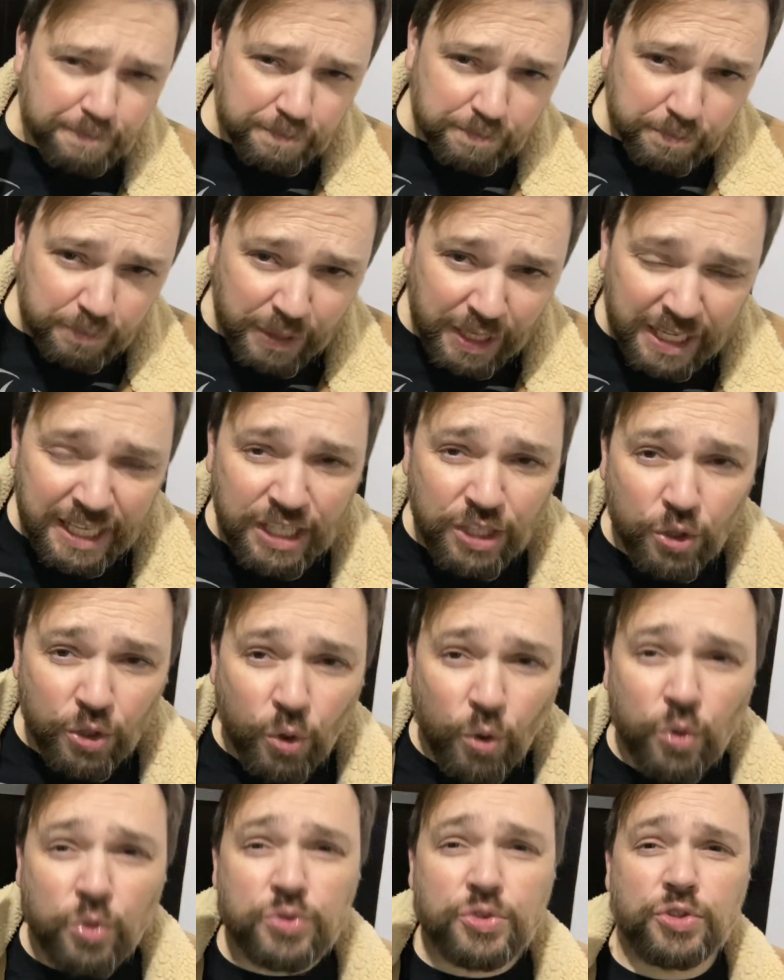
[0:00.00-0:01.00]
But he
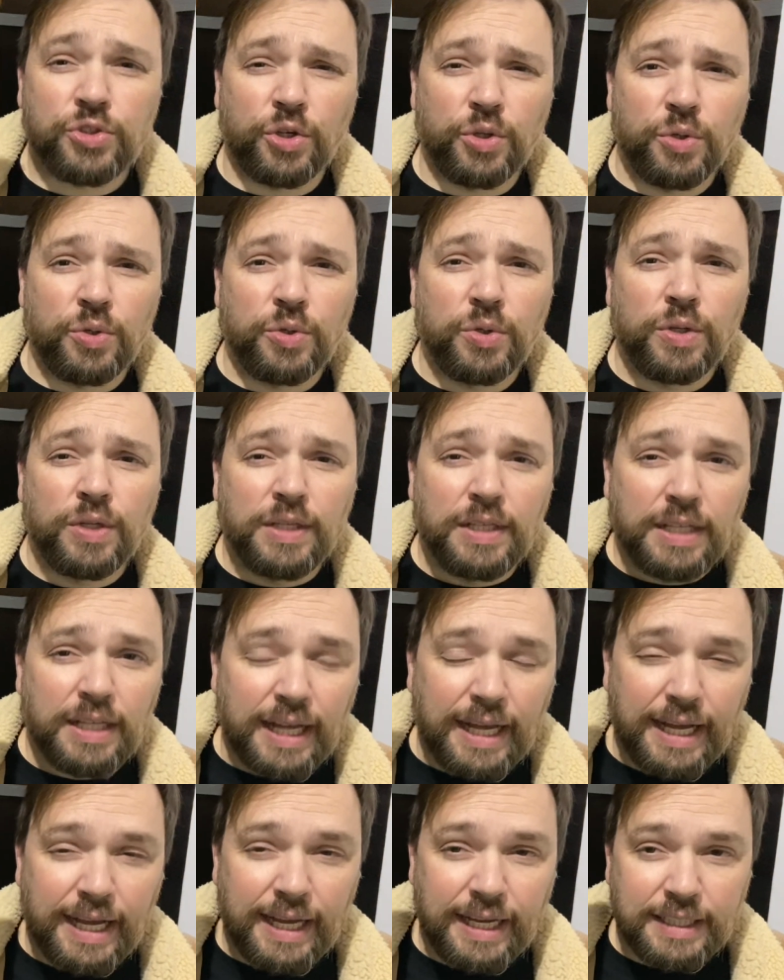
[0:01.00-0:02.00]
also
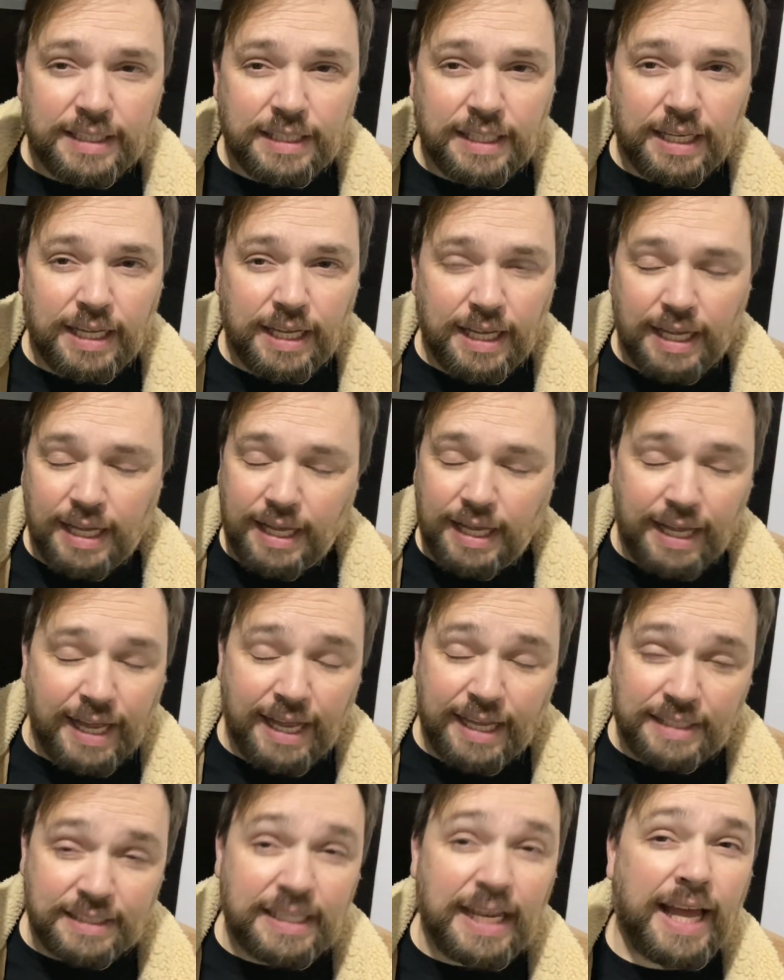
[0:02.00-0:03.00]

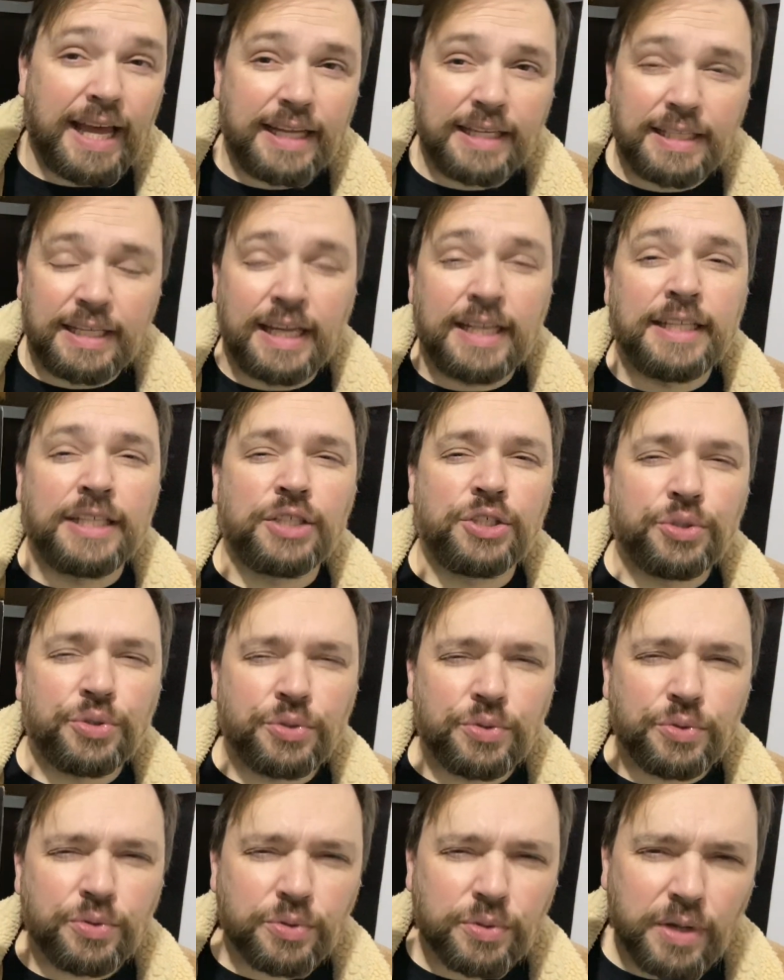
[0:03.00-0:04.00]
has had an
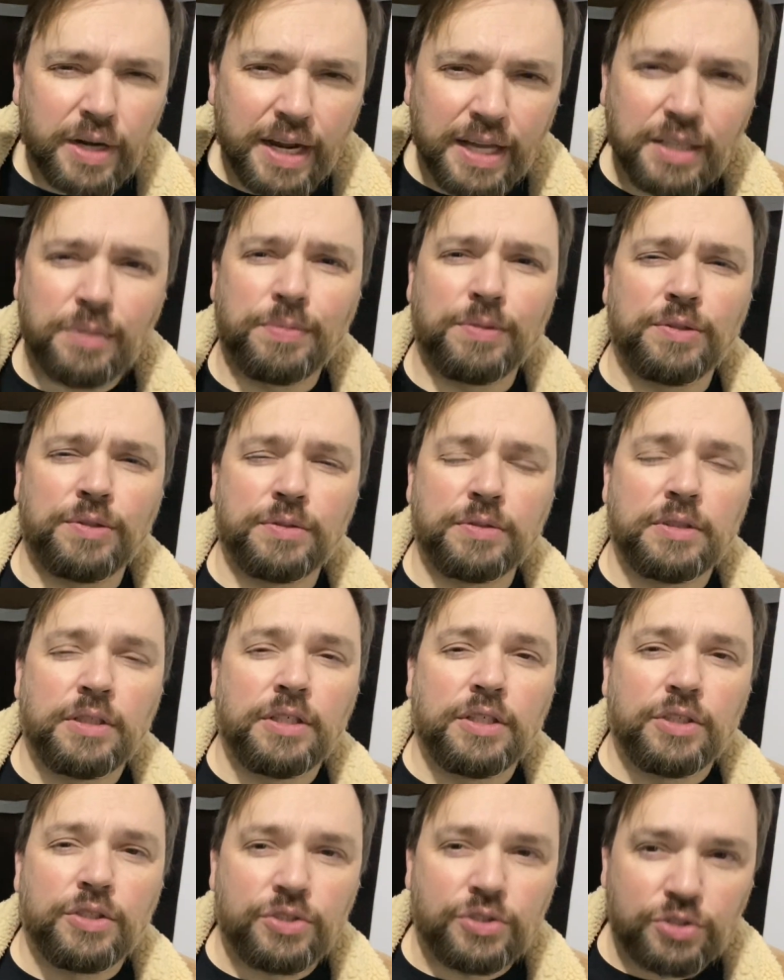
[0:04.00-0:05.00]
incredible
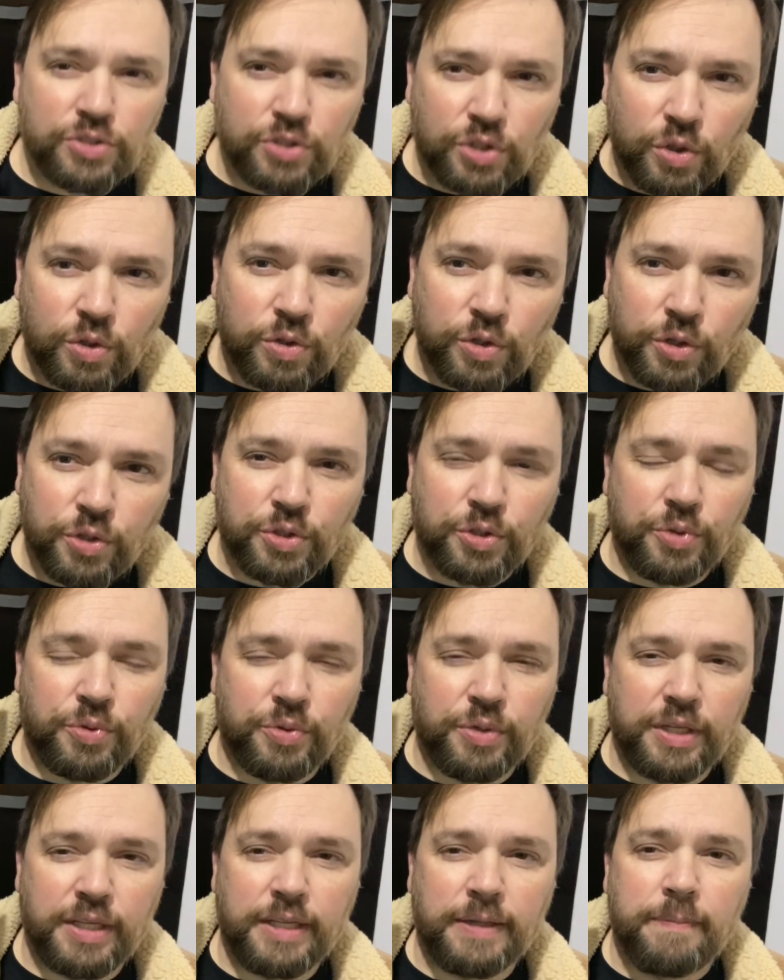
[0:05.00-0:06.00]
solo
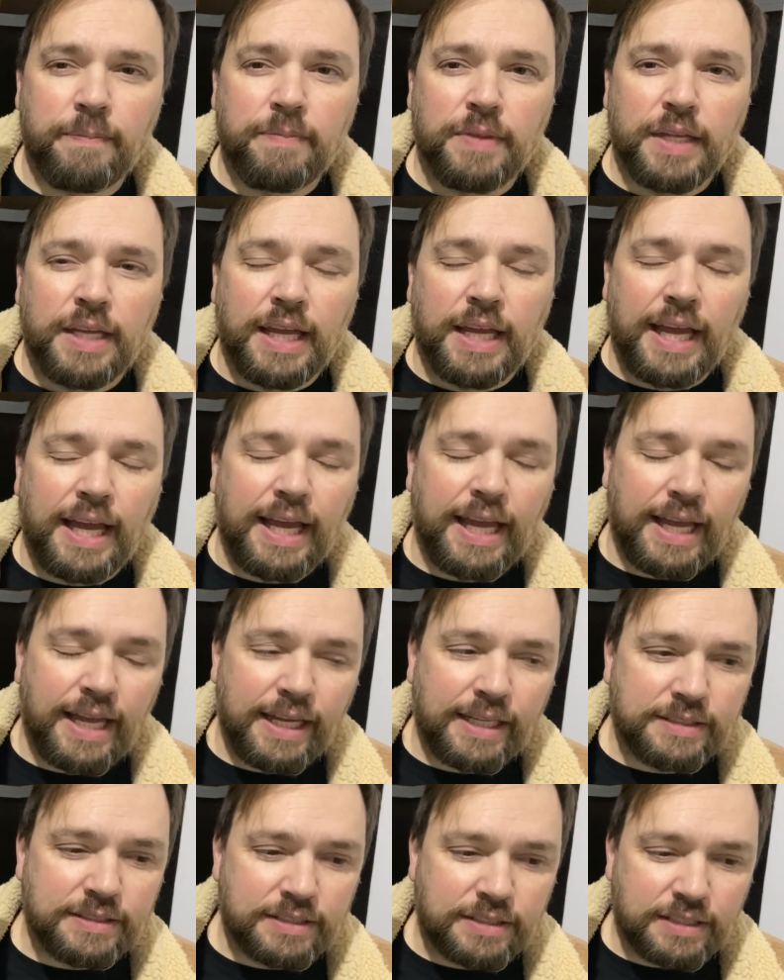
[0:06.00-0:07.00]
career,
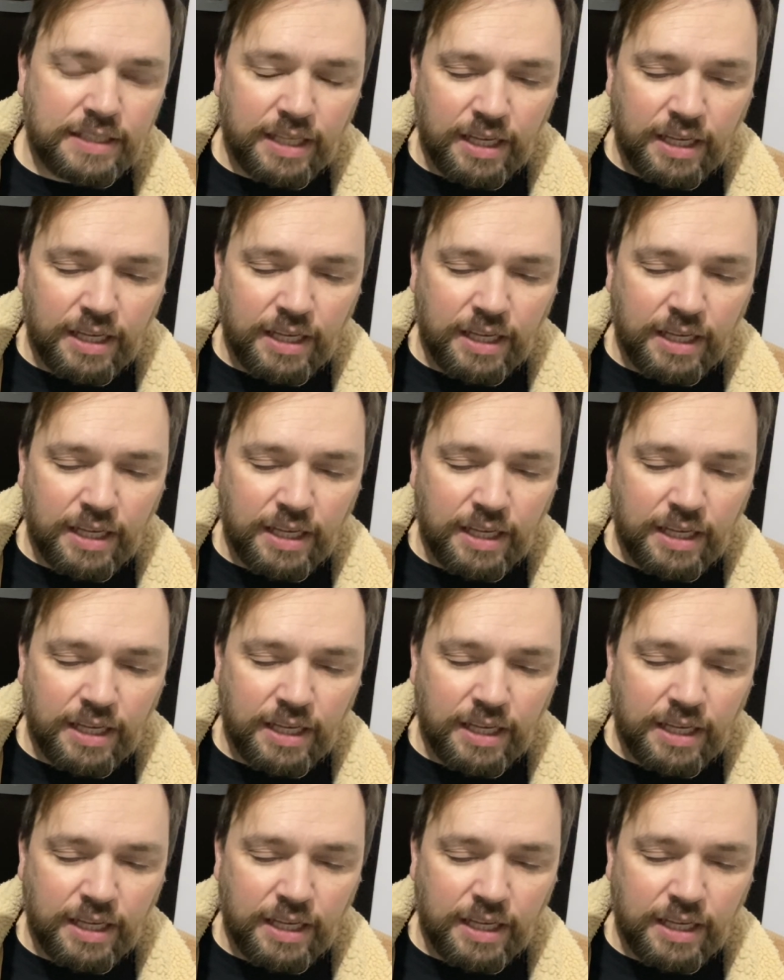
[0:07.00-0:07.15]
and